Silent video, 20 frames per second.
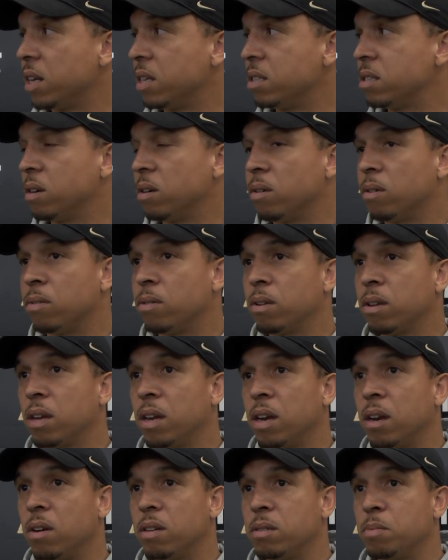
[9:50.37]
And so,
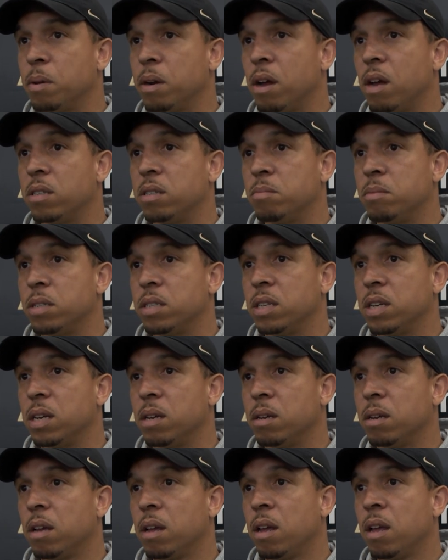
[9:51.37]
you know, it's been awesome to see